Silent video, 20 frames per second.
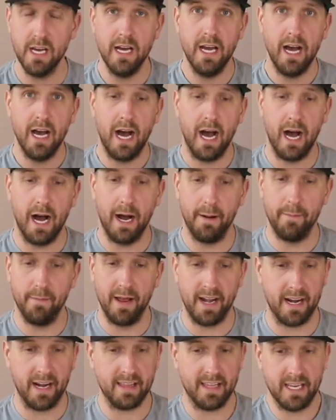
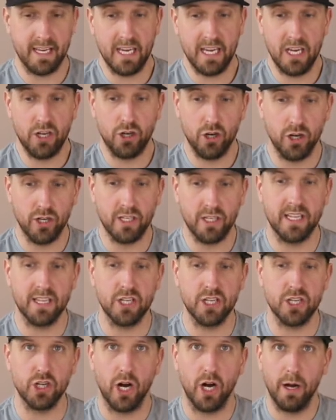And I think he could get
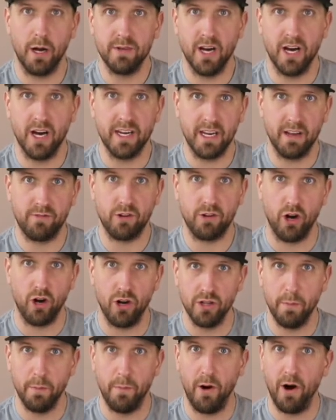the job done if
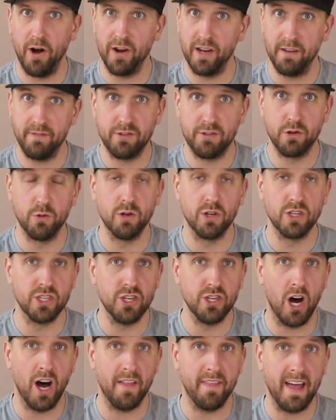called upon, if Tua's
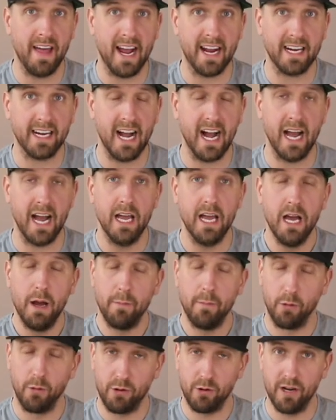not that guy.
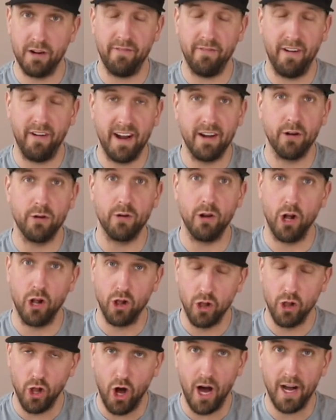But we're going to find out a
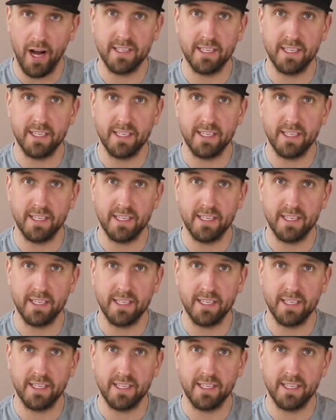lot,